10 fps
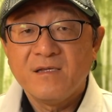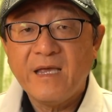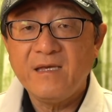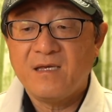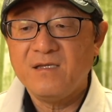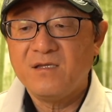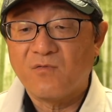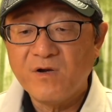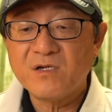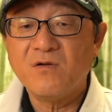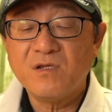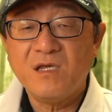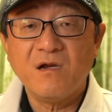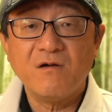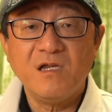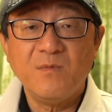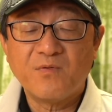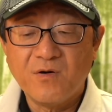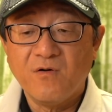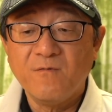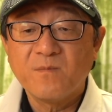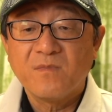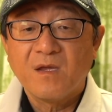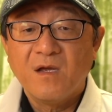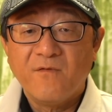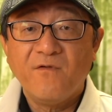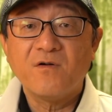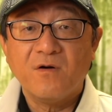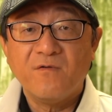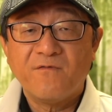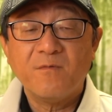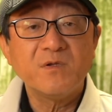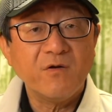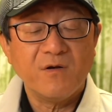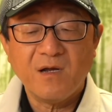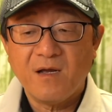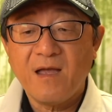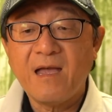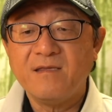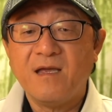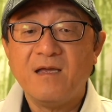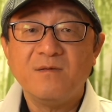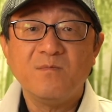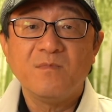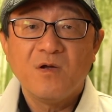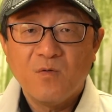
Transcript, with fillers: taking the original TRD Pro photo from Toyota and then